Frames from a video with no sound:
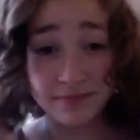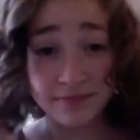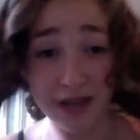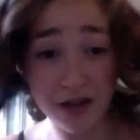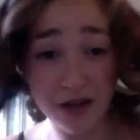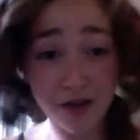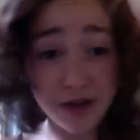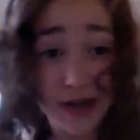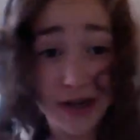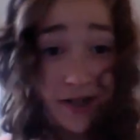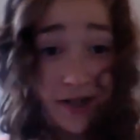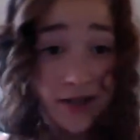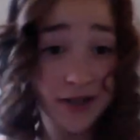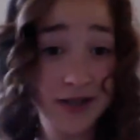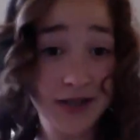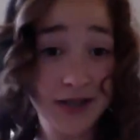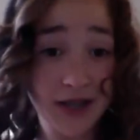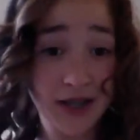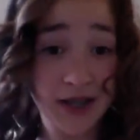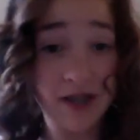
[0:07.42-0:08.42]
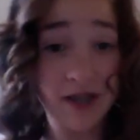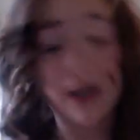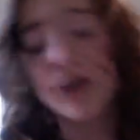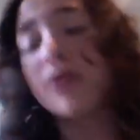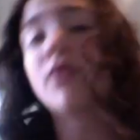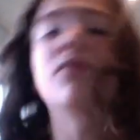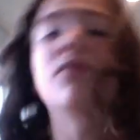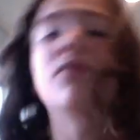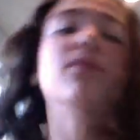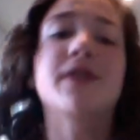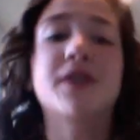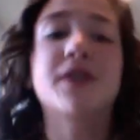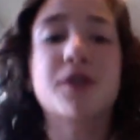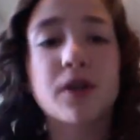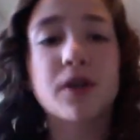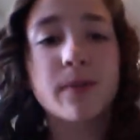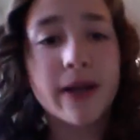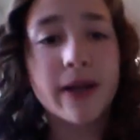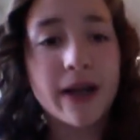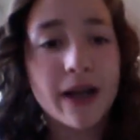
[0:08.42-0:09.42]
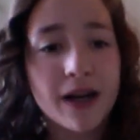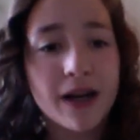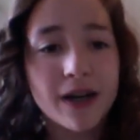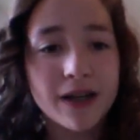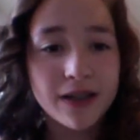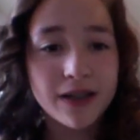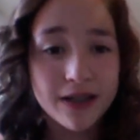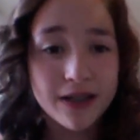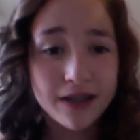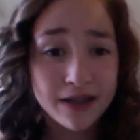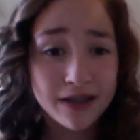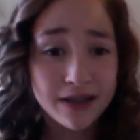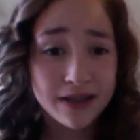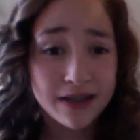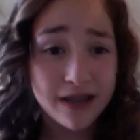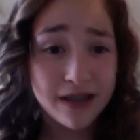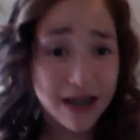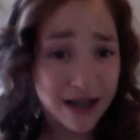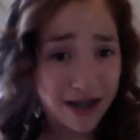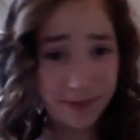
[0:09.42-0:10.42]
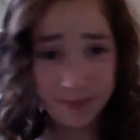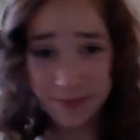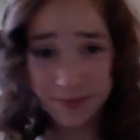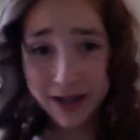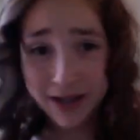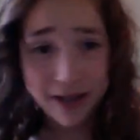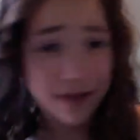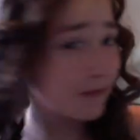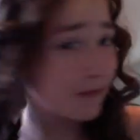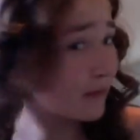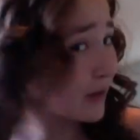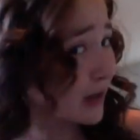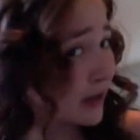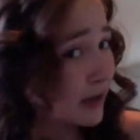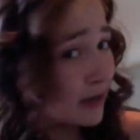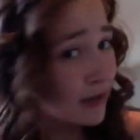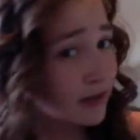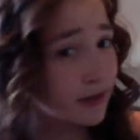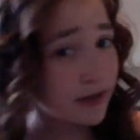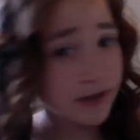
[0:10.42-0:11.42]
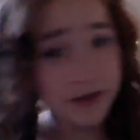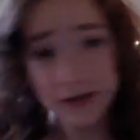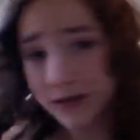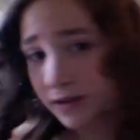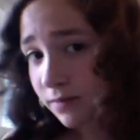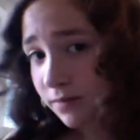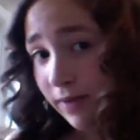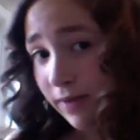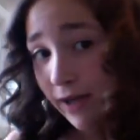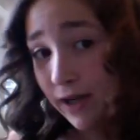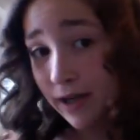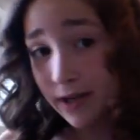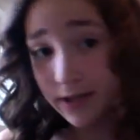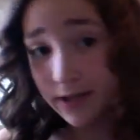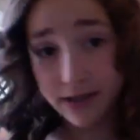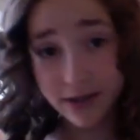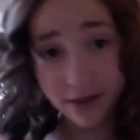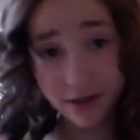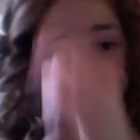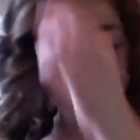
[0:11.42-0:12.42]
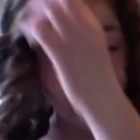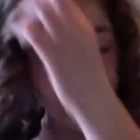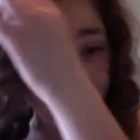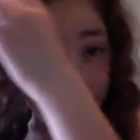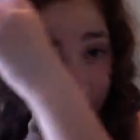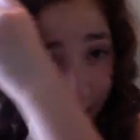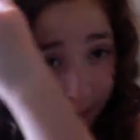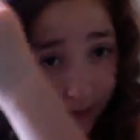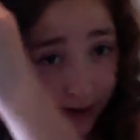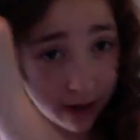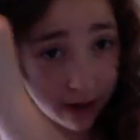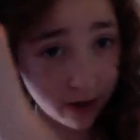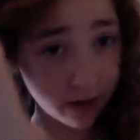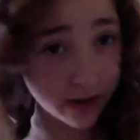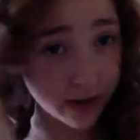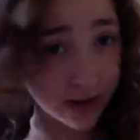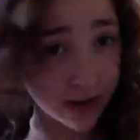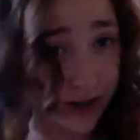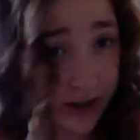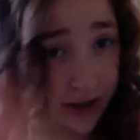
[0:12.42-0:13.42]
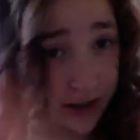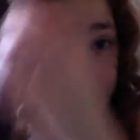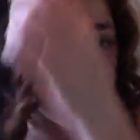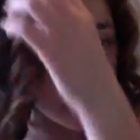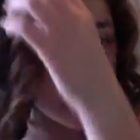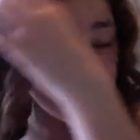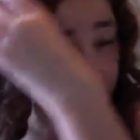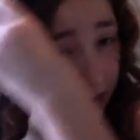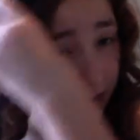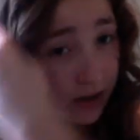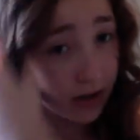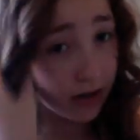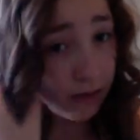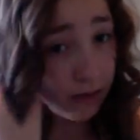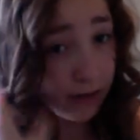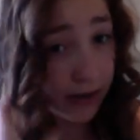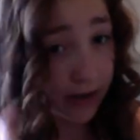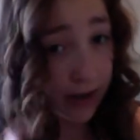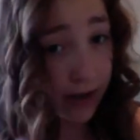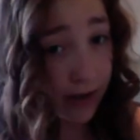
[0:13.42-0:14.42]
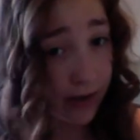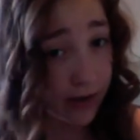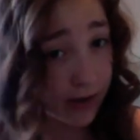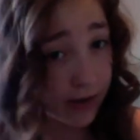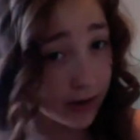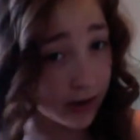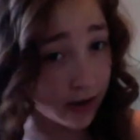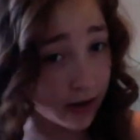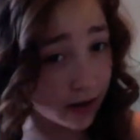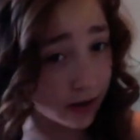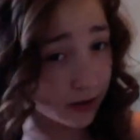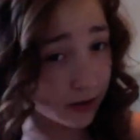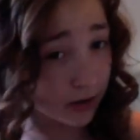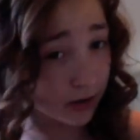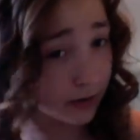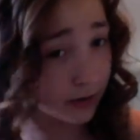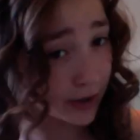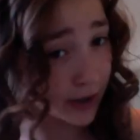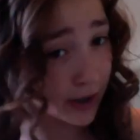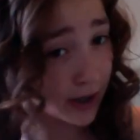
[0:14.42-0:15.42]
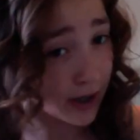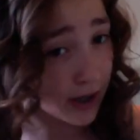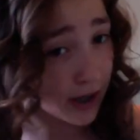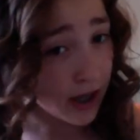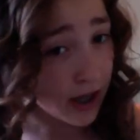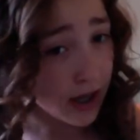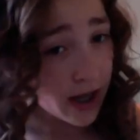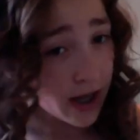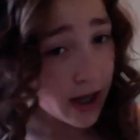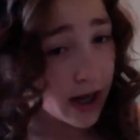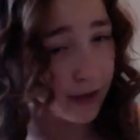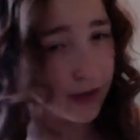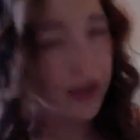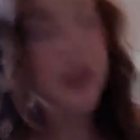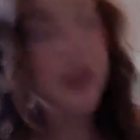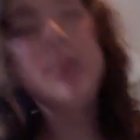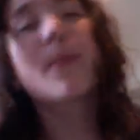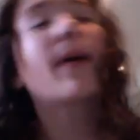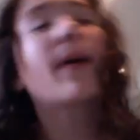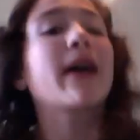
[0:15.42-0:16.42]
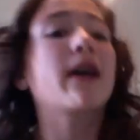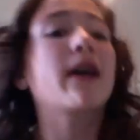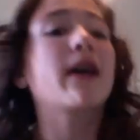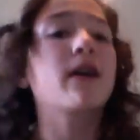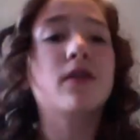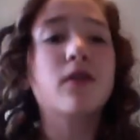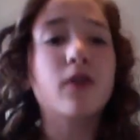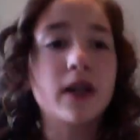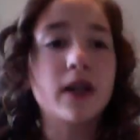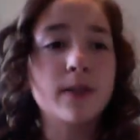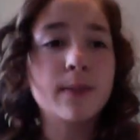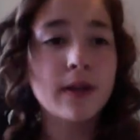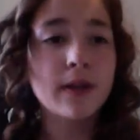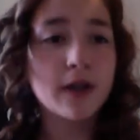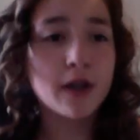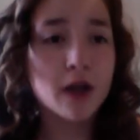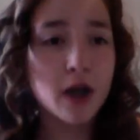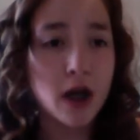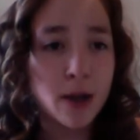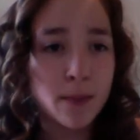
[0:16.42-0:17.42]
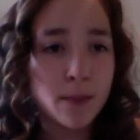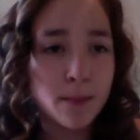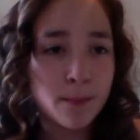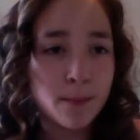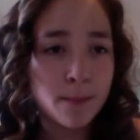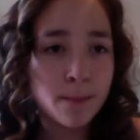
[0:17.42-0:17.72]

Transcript: I don't need to say, oh, please ignore my hair. Um, my friend's, my cousin's friend Abby curled it with this curler. I think it's by, hold on, let me look it up.